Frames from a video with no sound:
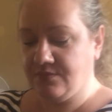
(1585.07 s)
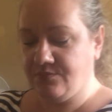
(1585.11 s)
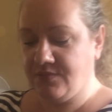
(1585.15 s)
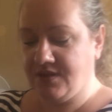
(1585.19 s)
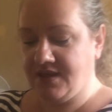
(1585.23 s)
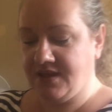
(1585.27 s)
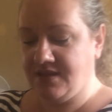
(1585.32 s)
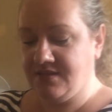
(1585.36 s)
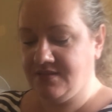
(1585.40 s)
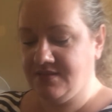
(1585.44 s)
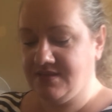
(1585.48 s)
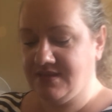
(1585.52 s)

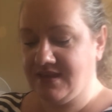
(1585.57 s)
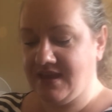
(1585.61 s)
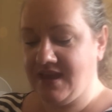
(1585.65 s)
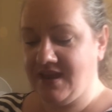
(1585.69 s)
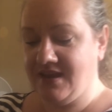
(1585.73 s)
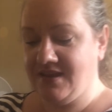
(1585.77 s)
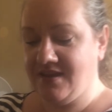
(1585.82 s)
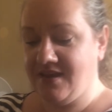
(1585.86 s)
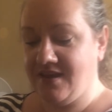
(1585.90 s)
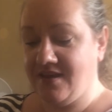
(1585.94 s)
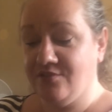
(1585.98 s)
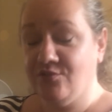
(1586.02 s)
brand.
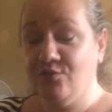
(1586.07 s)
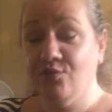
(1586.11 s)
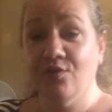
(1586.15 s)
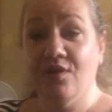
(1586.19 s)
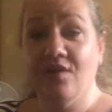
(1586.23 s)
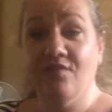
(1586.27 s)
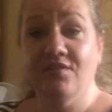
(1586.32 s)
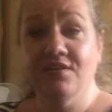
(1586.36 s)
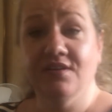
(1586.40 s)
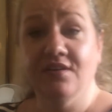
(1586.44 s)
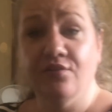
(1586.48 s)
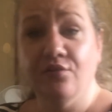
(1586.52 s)
And I do
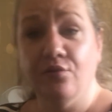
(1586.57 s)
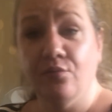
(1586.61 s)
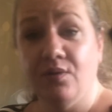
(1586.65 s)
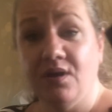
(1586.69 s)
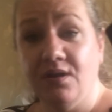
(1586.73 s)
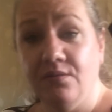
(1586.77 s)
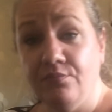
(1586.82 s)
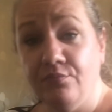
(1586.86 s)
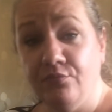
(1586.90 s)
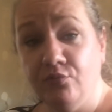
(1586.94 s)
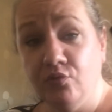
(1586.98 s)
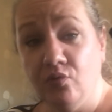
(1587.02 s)
have another
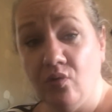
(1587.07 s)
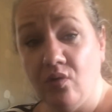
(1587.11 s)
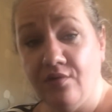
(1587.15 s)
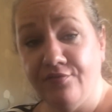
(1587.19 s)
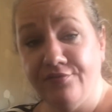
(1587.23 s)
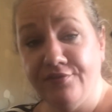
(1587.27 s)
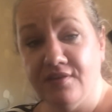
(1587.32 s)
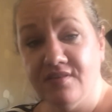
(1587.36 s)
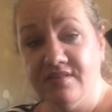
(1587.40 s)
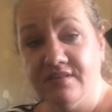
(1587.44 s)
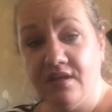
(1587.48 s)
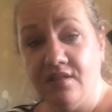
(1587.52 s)
one, not of
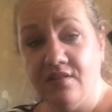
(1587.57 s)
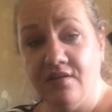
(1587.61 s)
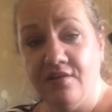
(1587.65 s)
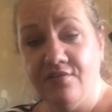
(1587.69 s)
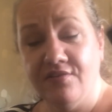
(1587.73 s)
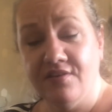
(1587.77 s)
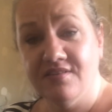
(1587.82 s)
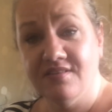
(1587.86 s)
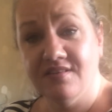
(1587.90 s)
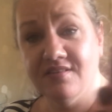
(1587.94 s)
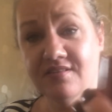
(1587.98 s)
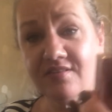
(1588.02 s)
this colour,
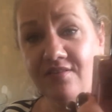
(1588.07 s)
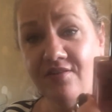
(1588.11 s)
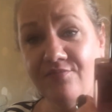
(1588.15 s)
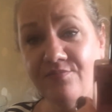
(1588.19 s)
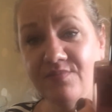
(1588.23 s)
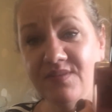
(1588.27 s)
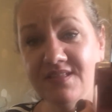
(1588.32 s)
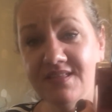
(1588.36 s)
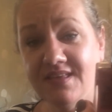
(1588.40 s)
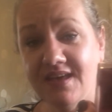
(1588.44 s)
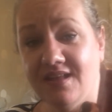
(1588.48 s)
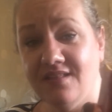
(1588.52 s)
this is Love
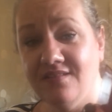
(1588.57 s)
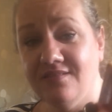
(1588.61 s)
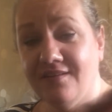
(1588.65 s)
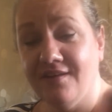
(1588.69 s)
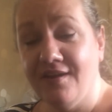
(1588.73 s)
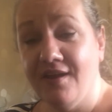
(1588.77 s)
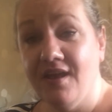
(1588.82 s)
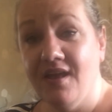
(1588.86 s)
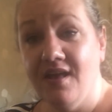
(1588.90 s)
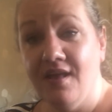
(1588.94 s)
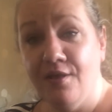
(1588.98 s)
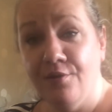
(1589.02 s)
Me Tender,
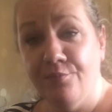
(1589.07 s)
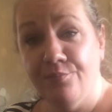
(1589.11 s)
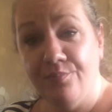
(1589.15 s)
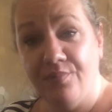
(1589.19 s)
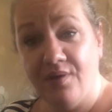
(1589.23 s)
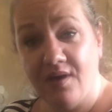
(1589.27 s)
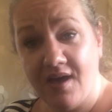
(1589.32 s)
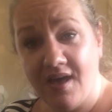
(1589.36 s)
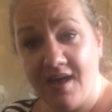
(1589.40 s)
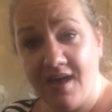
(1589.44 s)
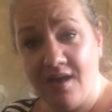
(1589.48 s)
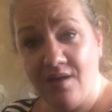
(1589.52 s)

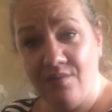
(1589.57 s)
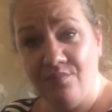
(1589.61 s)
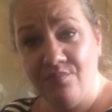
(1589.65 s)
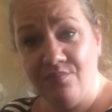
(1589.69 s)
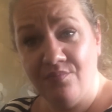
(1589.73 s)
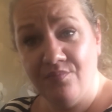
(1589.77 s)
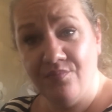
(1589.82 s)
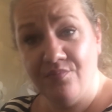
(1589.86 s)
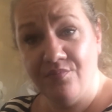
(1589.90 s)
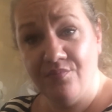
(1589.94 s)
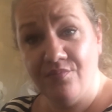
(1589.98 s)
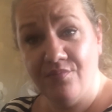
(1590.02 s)
but
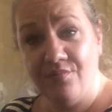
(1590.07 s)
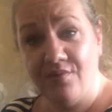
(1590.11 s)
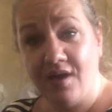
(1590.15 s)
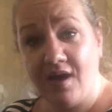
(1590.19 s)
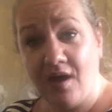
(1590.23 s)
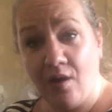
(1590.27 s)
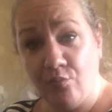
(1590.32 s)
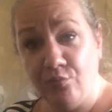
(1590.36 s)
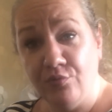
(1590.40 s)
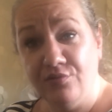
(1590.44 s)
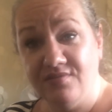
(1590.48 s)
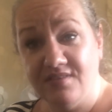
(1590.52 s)

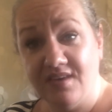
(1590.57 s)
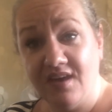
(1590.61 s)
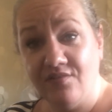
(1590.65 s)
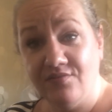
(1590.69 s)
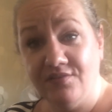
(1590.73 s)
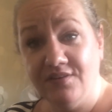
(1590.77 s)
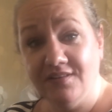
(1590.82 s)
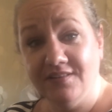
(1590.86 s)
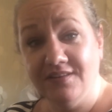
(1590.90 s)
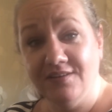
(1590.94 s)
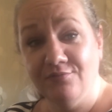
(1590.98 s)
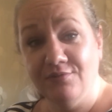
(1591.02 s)
I would
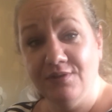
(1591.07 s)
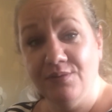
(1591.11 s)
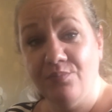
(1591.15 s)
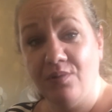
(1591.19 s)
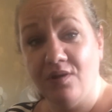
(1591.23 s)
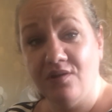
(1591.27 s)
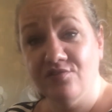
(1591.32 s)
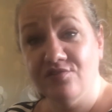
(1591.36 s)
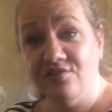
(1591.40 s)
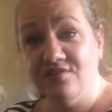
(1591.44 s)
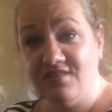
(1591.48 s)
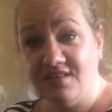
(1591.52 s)
definitely
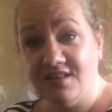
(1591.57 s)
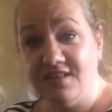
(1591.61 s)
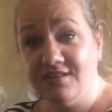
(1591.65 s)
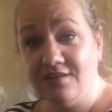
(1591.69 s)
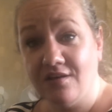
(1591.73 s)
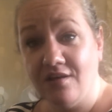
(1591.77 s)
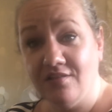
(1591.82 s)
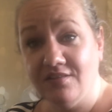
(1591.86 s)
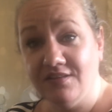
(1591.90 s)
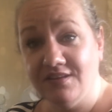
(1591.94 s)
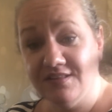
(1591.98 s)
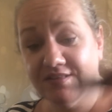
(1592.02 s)
repurchase this
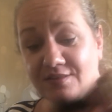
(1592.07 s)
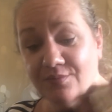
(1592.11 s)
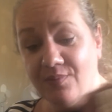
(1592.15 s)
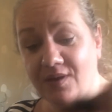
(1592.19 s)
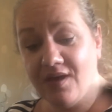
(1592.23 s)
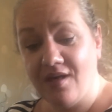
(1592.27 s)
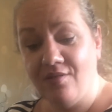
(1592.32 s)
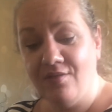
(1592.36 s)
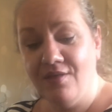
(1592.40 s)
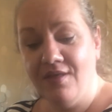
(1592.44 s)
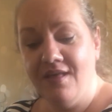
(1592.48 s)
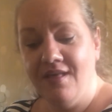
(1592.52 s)
colour as
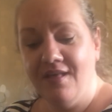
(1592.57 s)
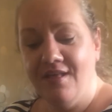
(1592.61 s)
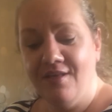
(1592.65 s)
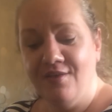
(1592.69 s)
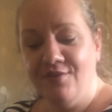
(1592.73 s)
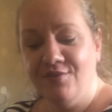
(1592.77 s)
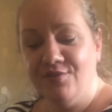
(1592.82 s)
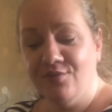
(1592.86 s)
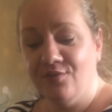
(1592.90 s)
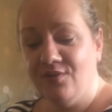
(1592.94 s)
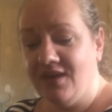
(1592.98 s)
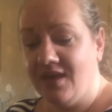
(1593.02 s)
well.
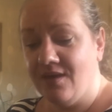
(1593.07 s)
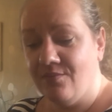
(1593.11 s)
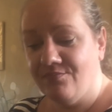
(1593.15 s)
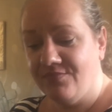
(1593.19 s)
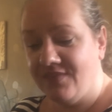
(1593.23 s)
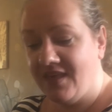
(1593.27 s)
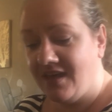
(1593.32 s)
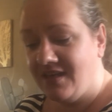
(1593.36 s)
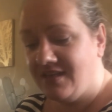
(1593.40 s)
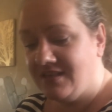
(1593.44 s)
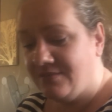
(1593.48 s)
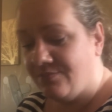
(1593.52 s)
So yeah,
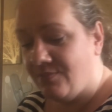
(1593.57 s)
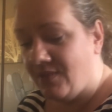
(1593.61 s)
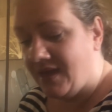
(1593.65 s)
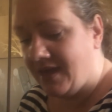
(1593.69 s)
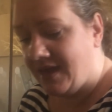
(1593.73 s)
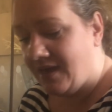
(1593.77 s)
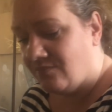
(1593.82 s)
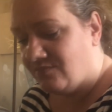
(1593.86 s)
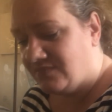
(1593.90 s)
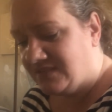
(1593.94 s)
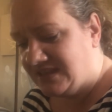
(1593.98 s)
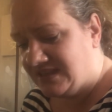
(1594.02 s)
that is my
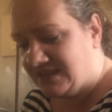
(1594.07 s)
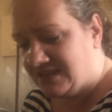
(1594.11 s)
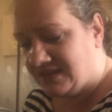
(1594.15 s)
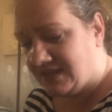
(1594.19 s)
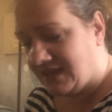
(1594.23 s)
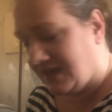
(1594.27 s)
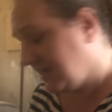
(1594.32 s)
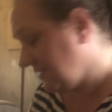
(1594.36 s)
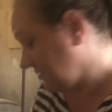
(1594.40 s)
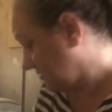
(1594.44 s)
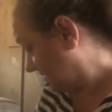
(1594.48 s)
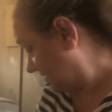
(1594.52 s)
empties,
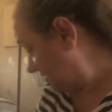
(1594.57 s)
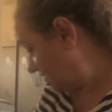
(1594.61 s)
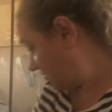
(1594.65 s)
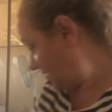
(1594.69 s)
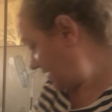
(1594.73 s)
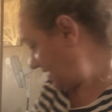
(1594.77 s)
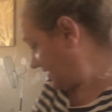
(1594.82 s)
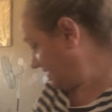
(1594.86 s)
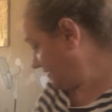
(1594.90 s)
and there has